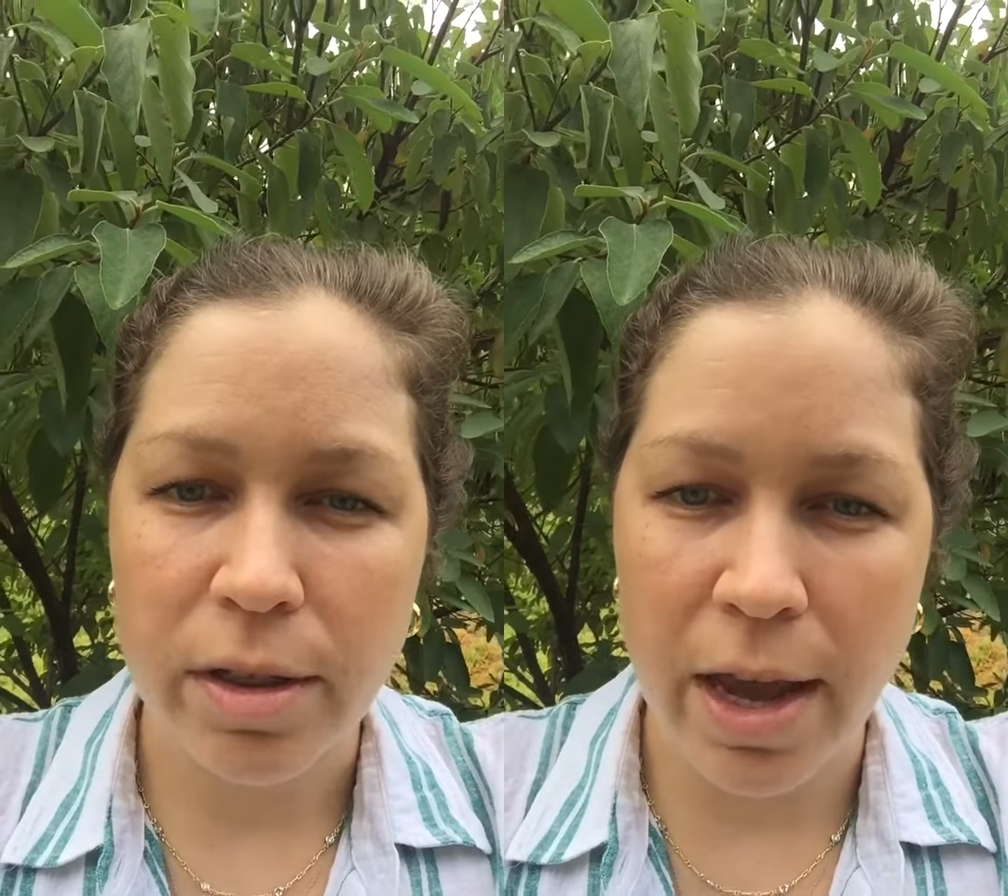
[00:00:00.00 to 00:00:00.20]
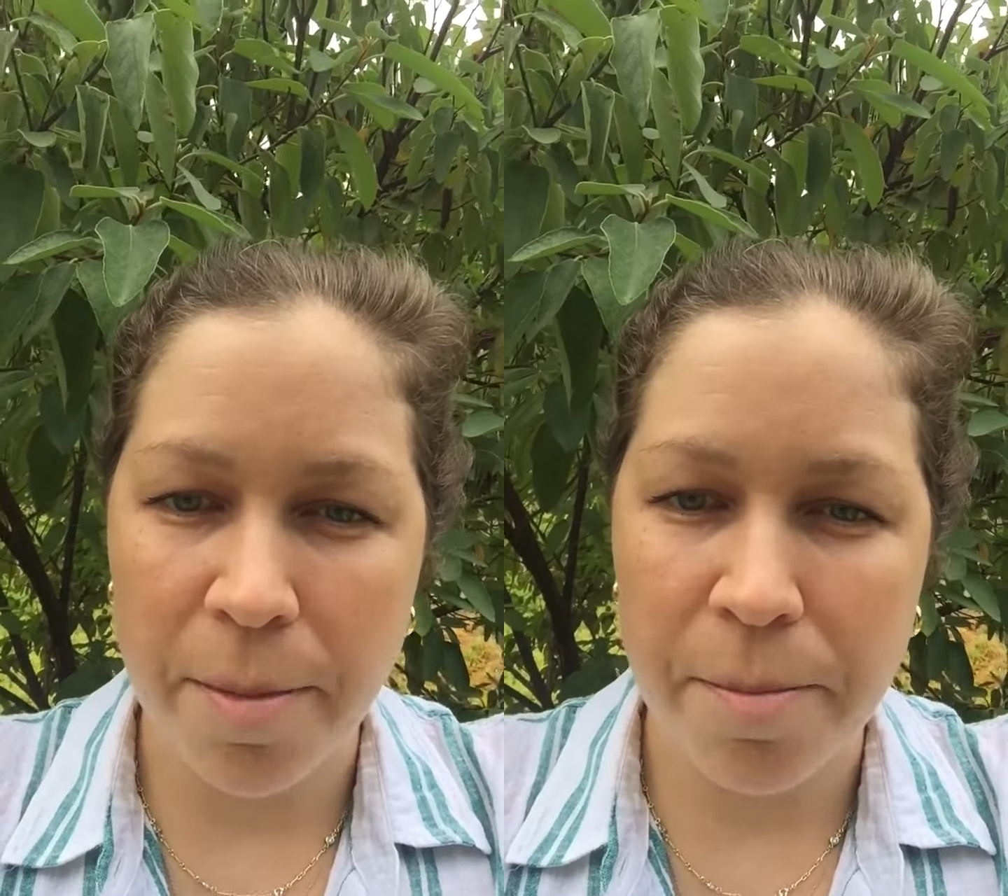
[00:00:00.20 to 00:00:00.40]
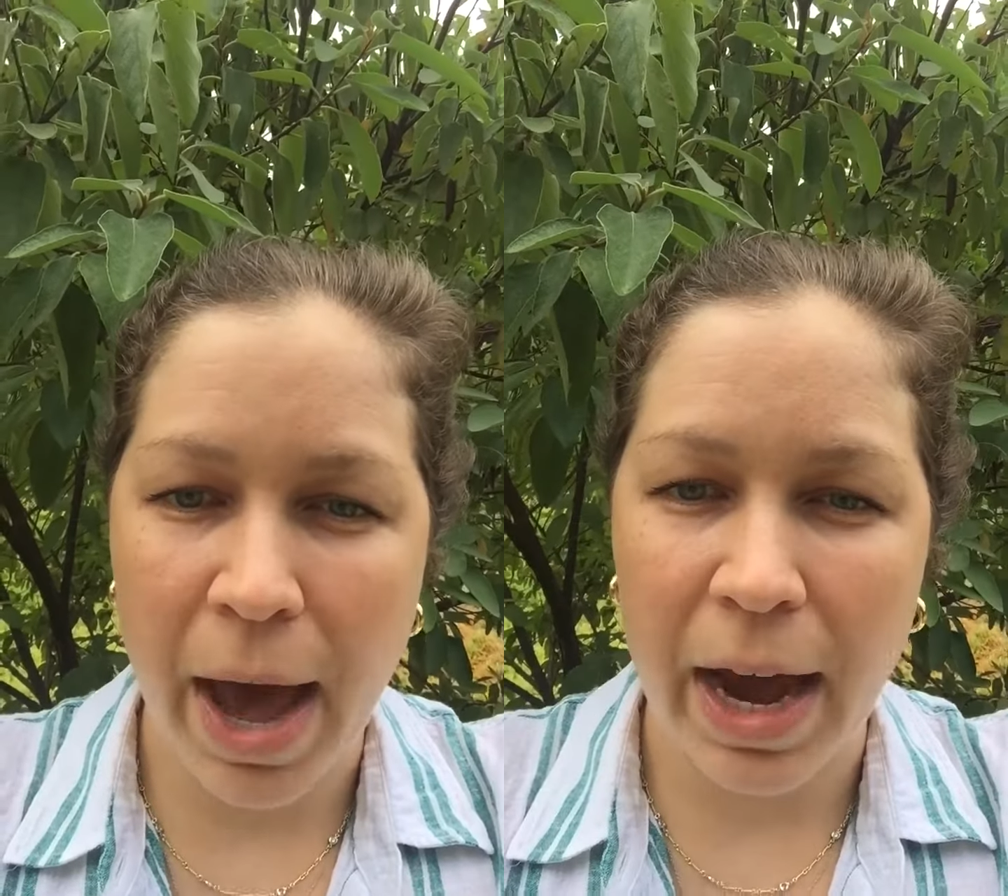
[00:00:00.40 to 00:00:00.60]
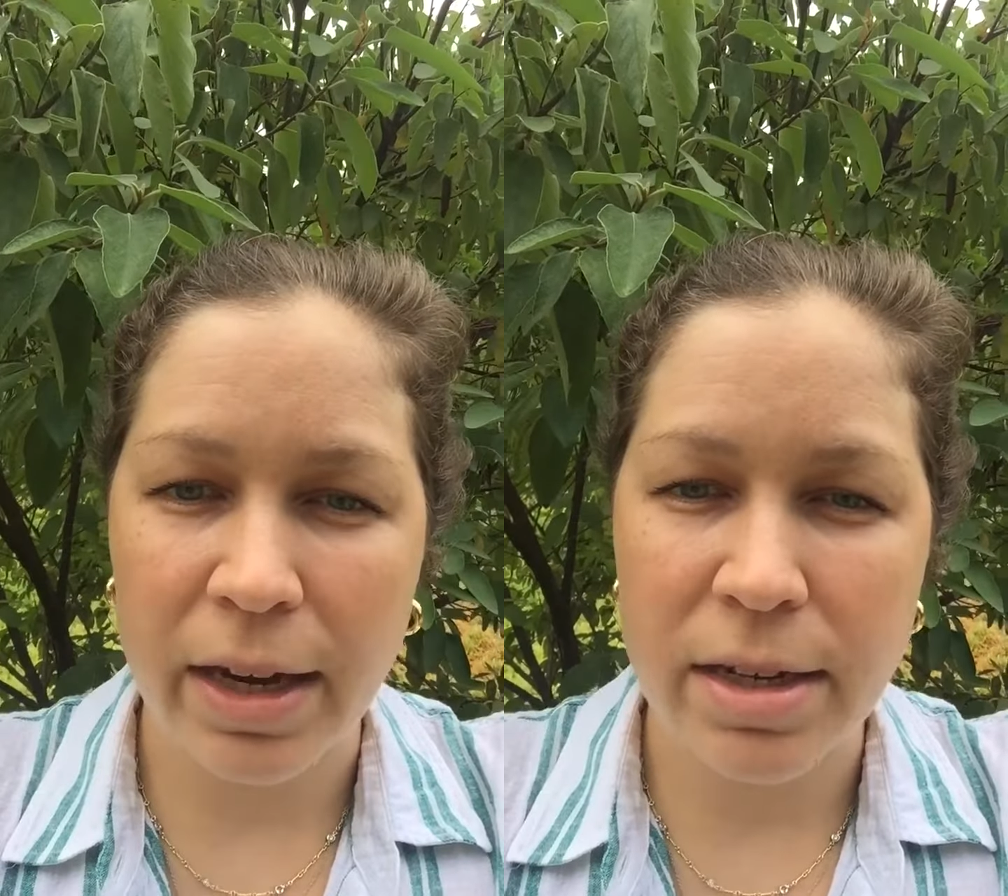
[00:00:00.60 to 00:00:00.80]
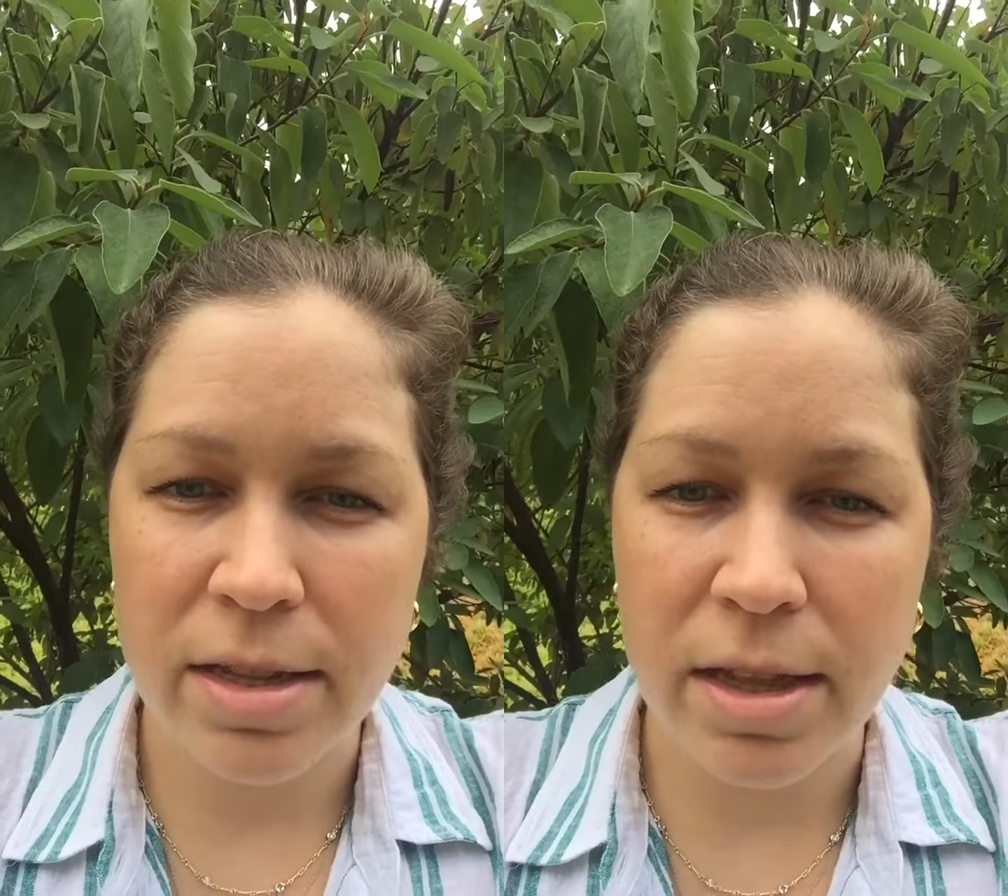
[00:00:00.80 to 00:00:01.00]
the
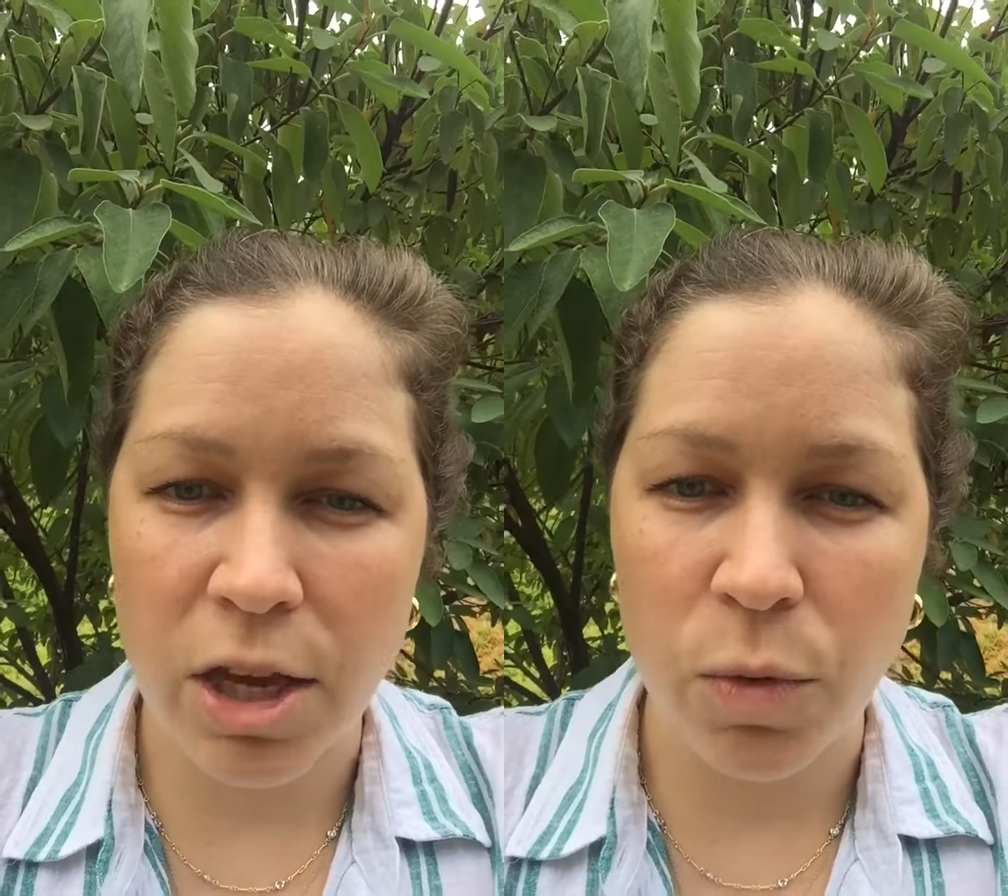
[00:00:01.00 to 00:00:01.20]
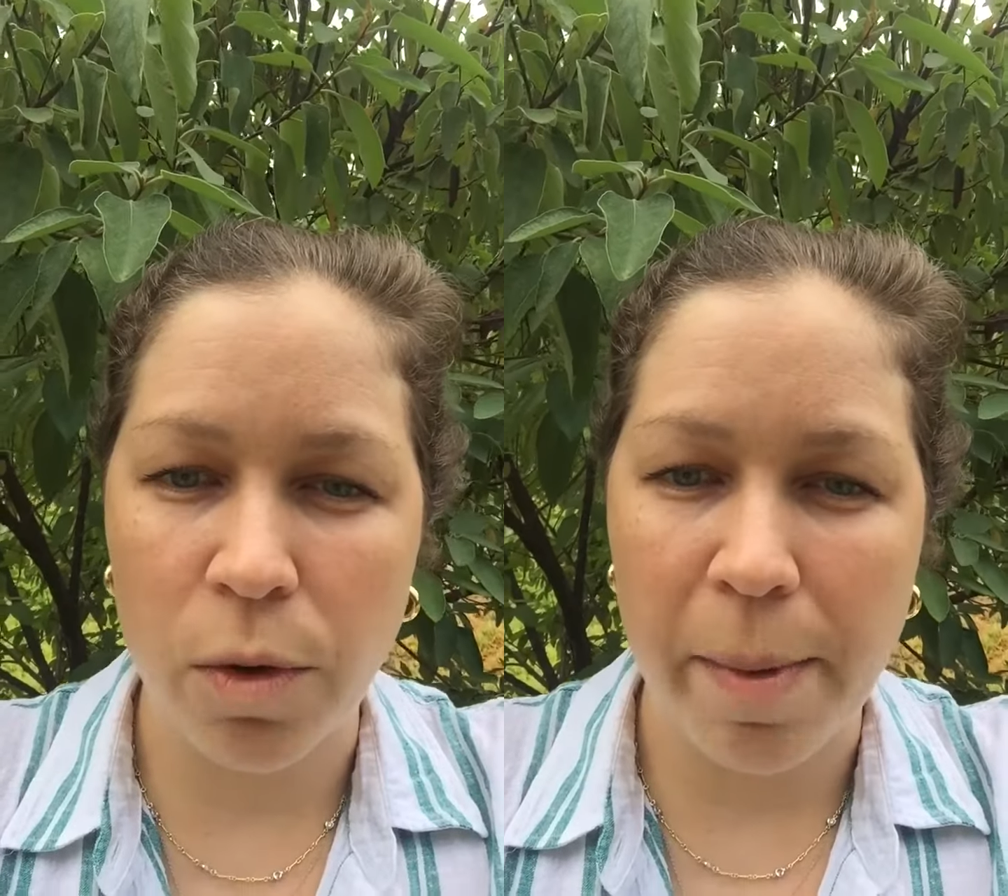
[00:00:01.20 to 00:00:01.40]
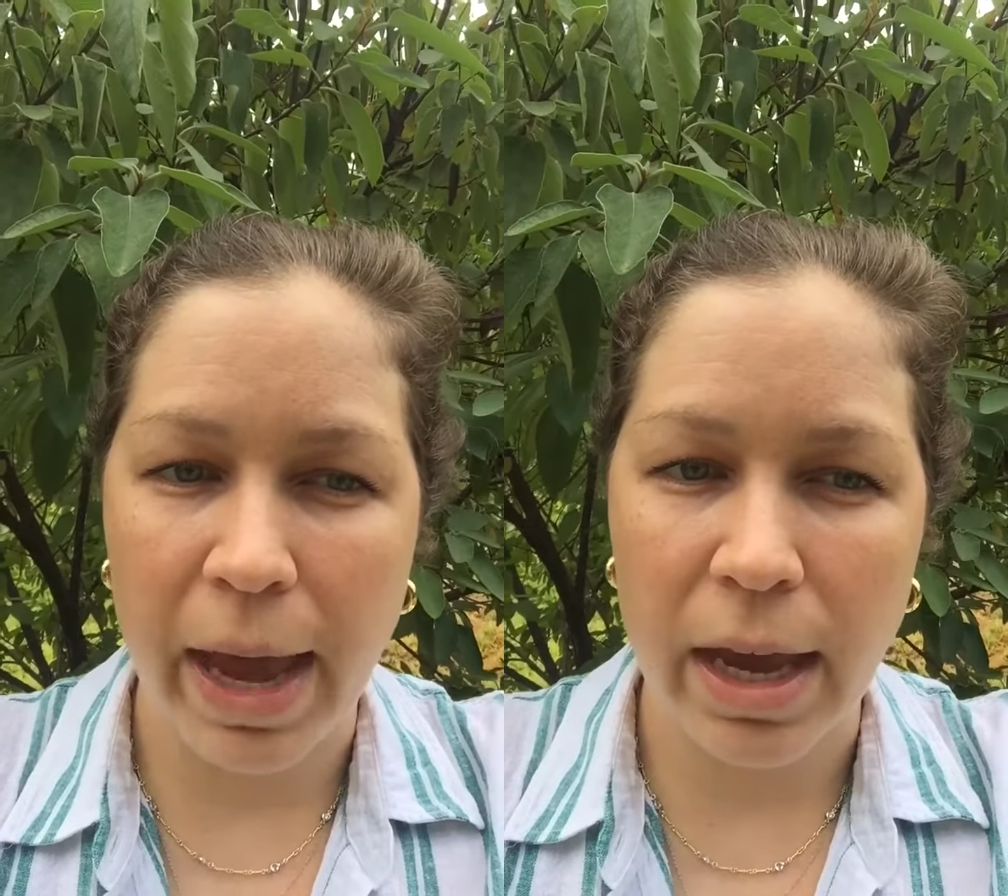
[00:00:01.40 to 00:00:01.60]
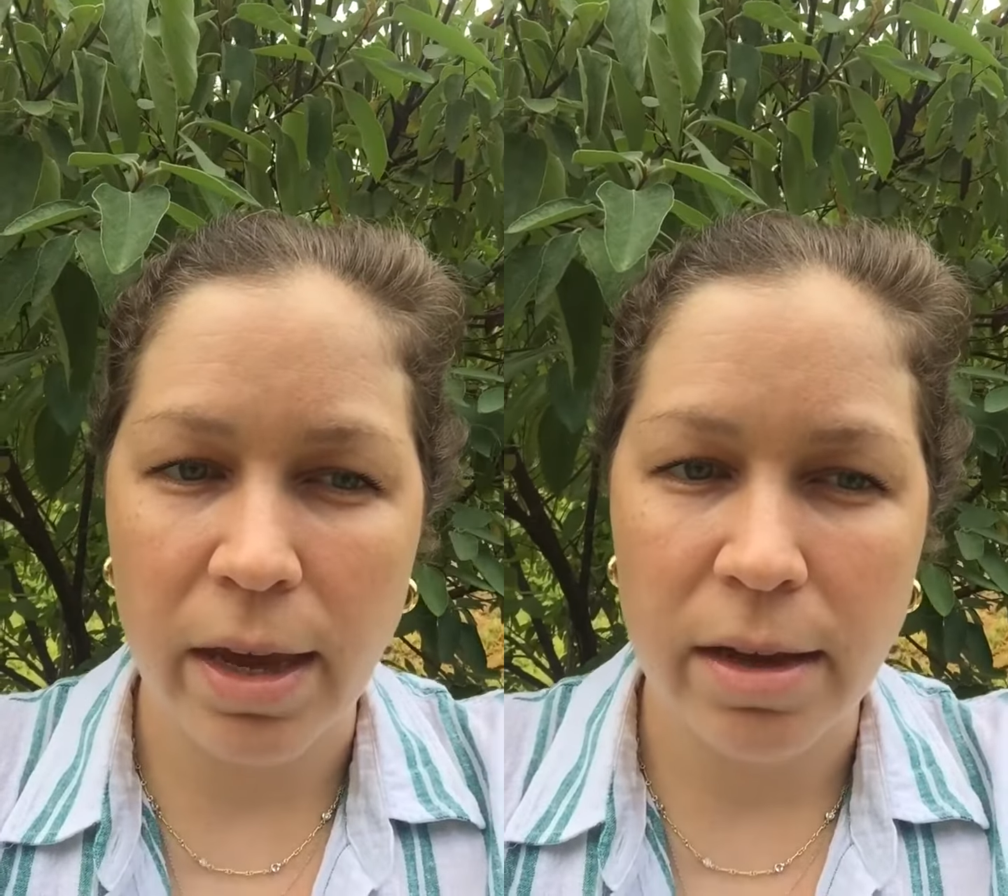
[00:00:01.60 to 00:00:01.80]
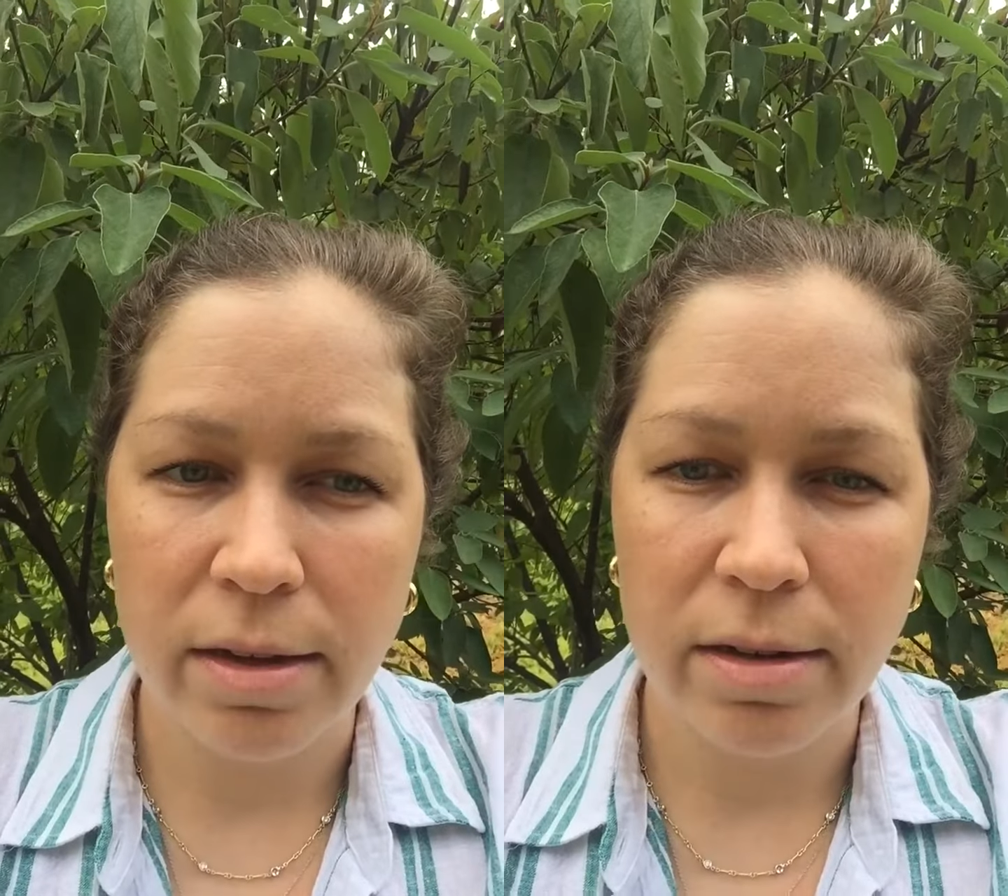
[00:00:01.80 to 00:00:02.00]
impact that you will make.